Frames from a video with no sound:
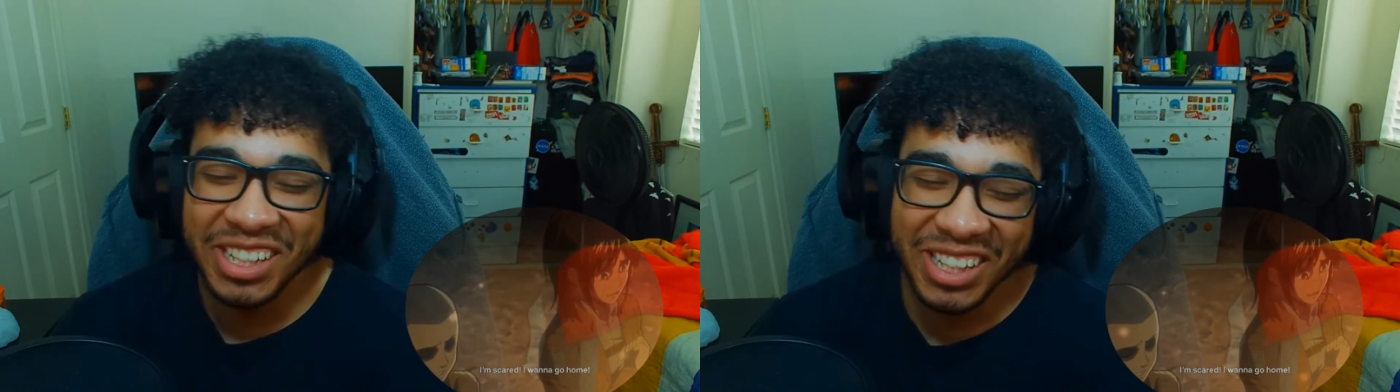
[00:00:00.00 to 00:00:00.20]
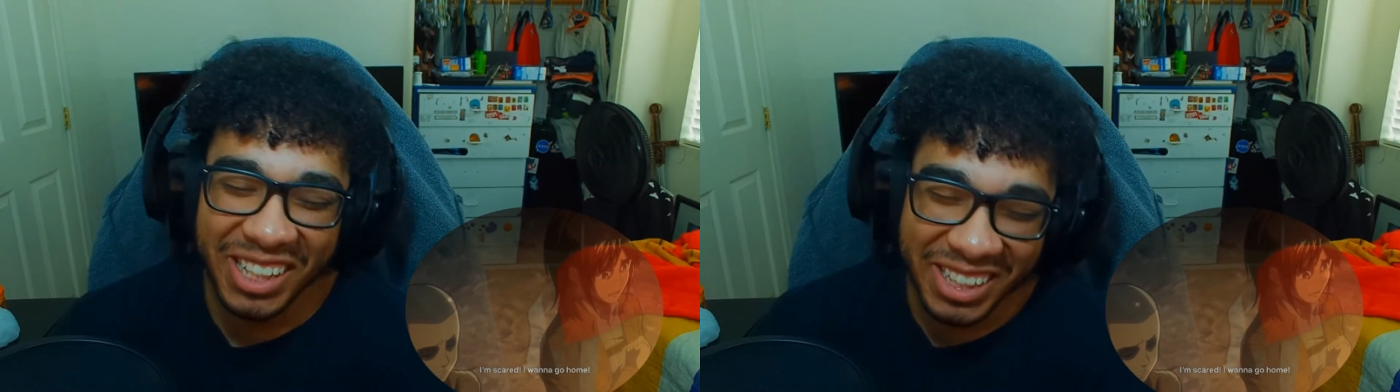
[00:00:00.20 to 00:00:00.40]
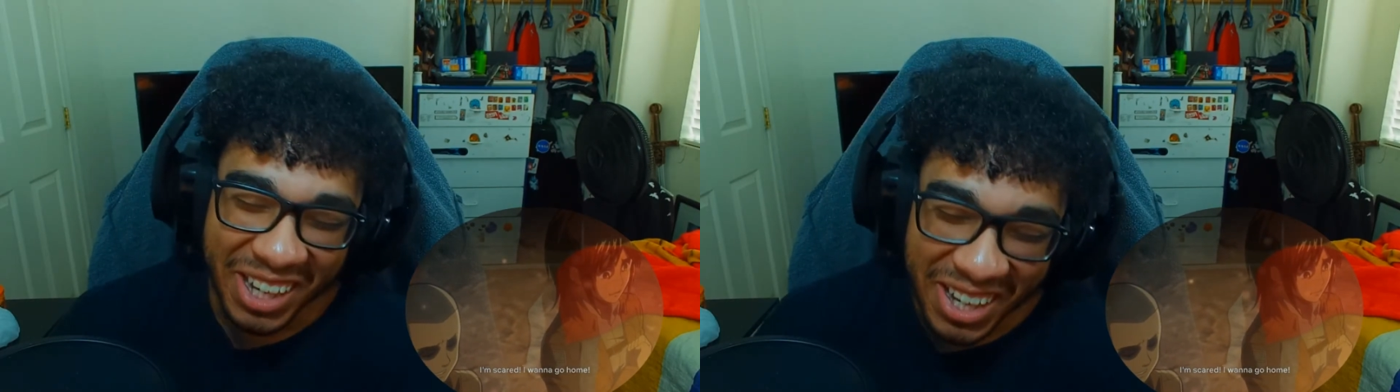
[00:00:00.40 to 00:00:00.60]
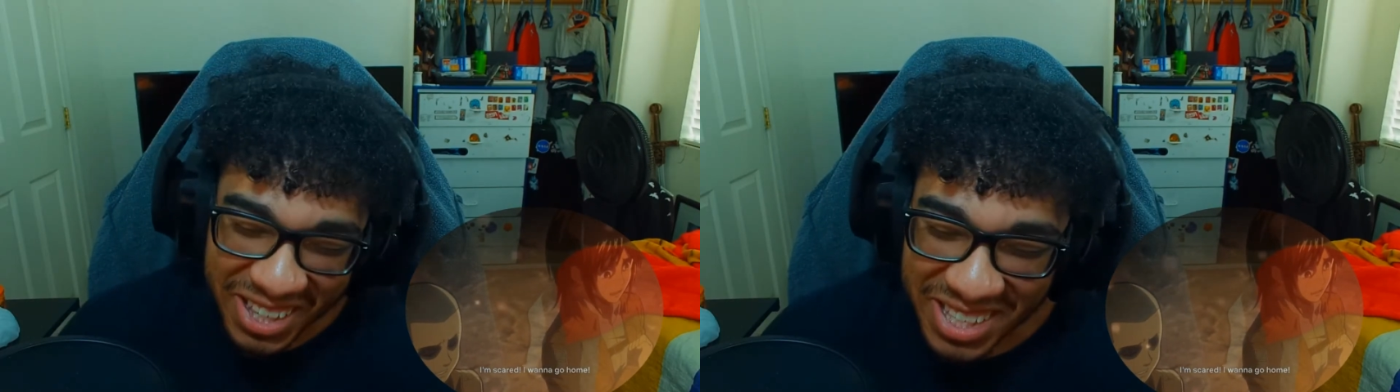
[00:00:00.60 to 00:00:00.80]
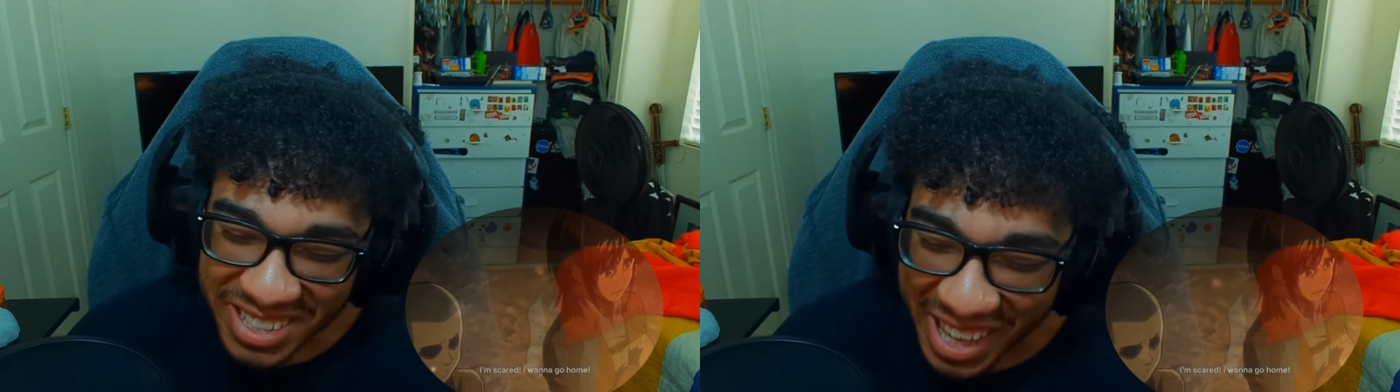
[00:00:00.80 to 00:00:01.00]
just
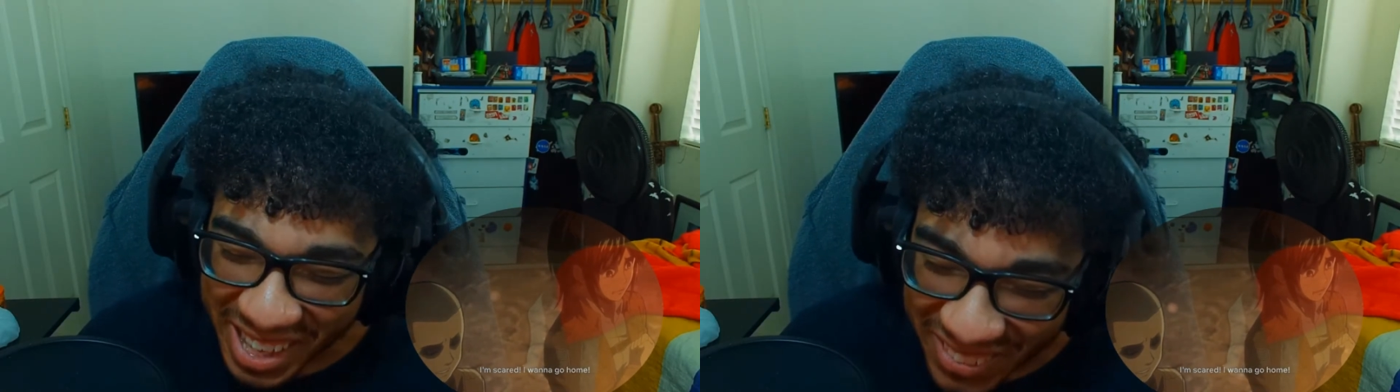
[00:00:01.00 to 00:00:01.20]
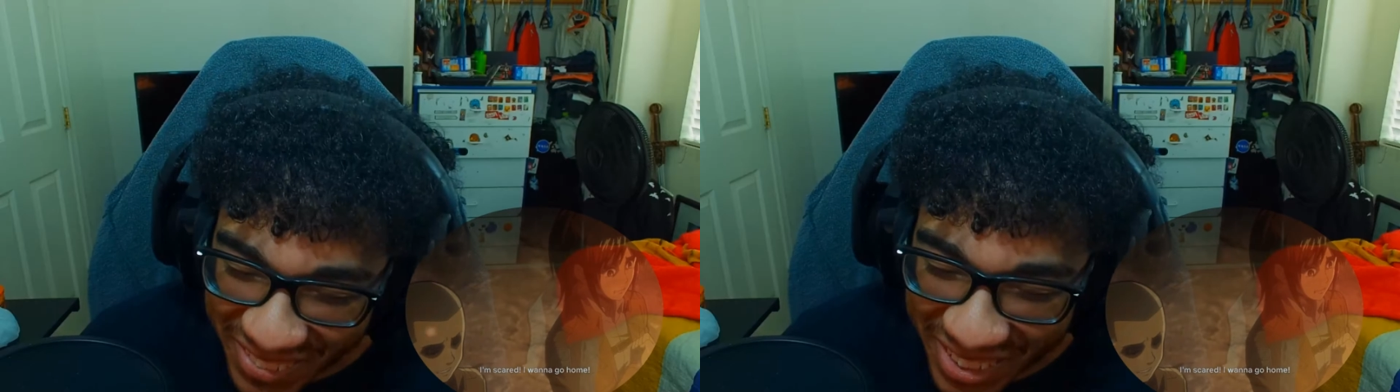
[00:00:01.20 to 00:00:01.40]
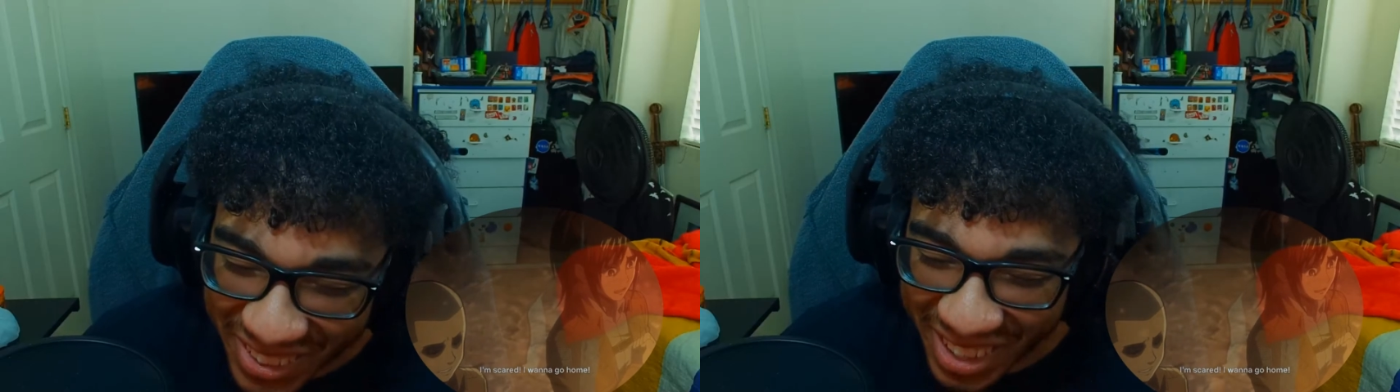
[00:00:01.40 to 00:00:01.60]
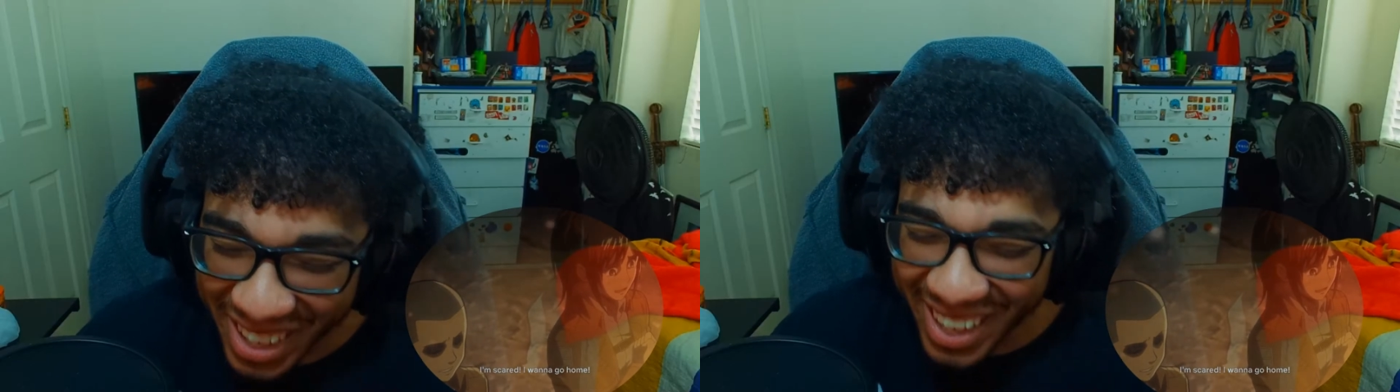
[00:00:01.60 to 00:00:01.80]
Connie stayed, bro.